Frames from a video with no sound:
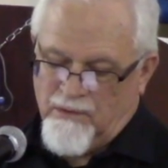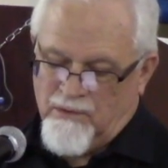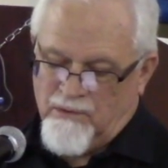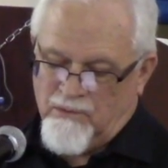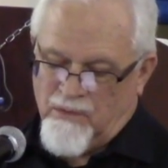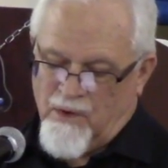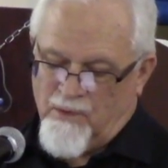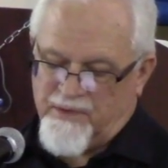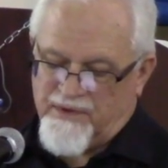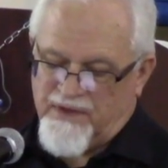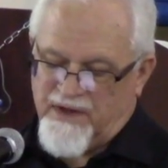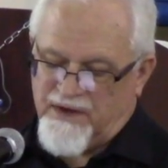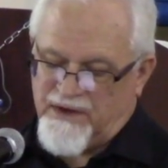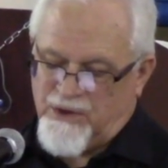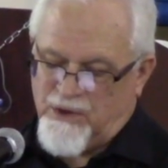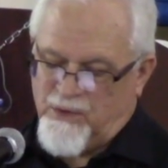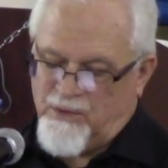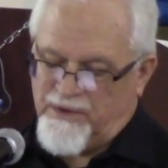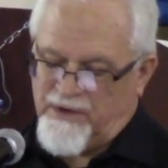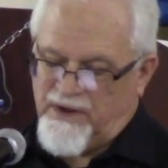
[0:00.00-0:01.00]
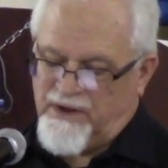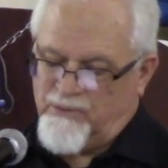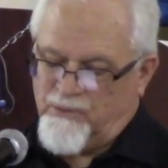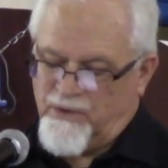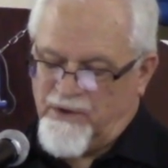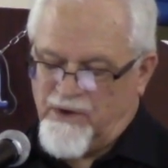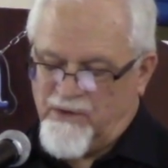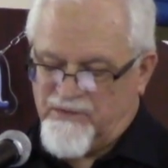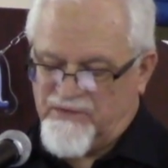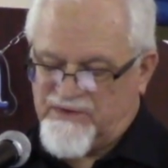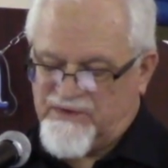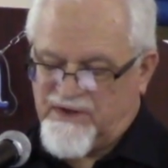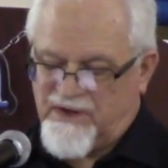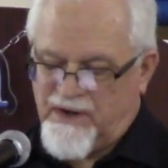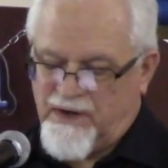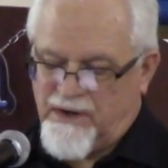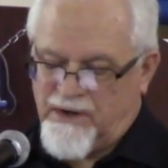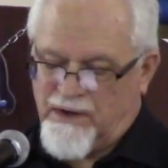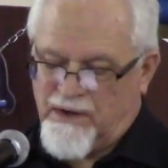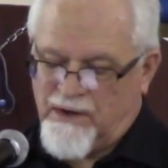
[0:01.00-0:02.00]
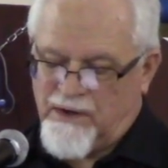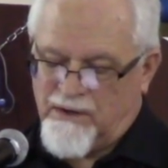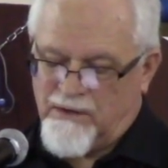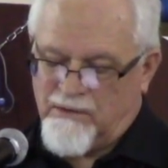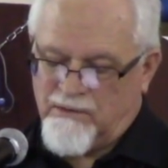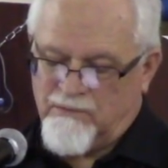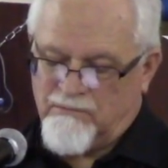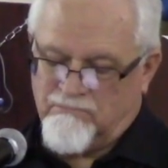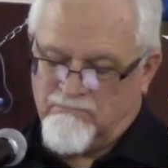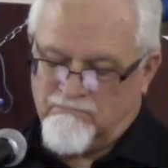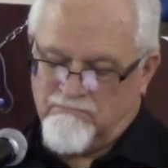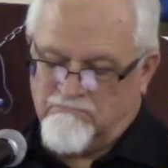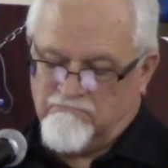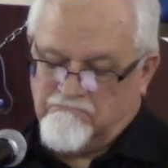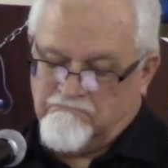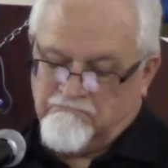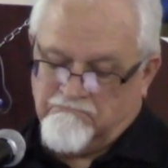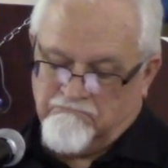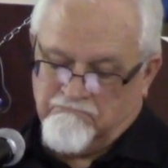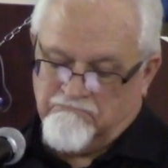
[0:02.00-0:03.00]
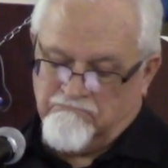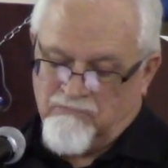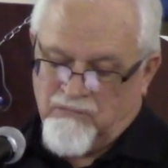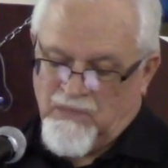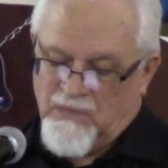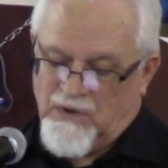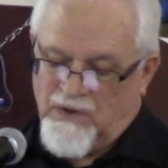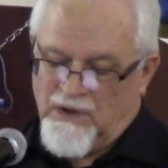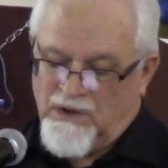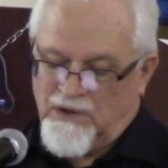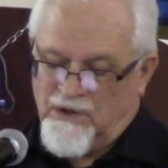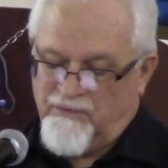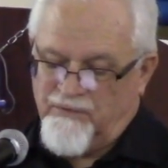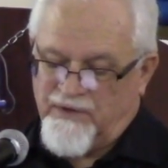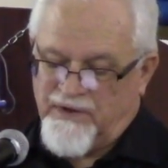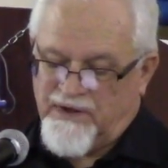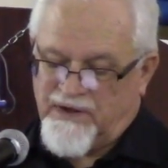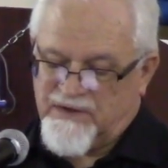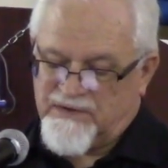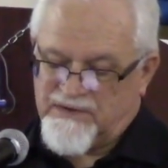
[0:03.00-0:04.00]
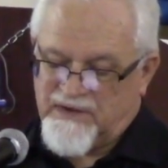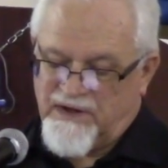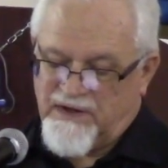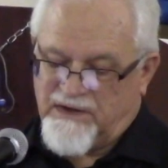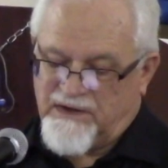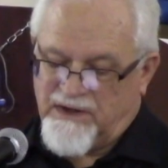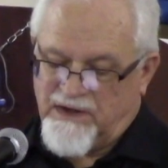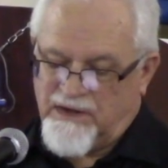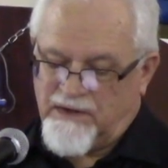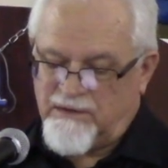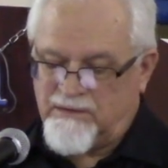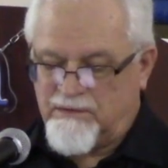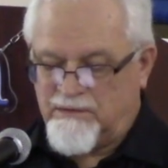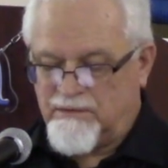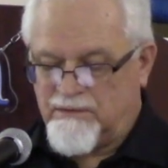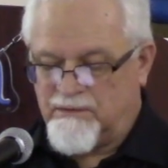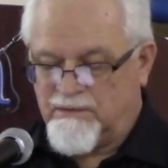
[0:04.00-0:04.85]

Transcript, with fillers: What were they doing that we don't see today? Leviticus 18.